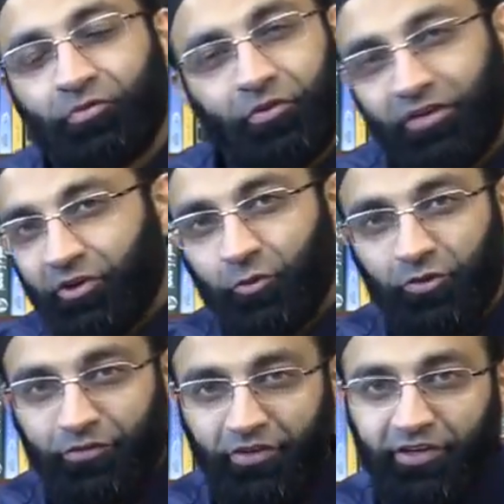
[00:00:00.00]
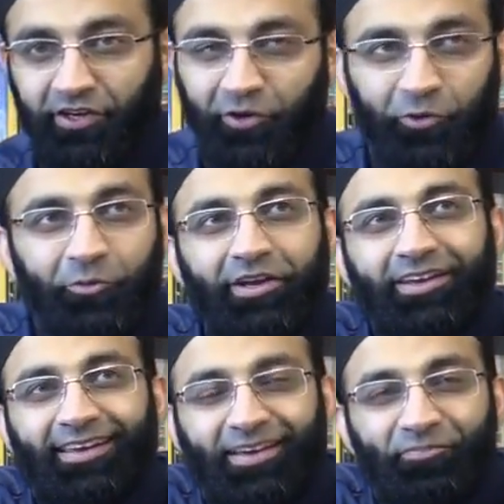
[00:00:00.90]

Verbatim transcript: before we can go to the fiqh argument.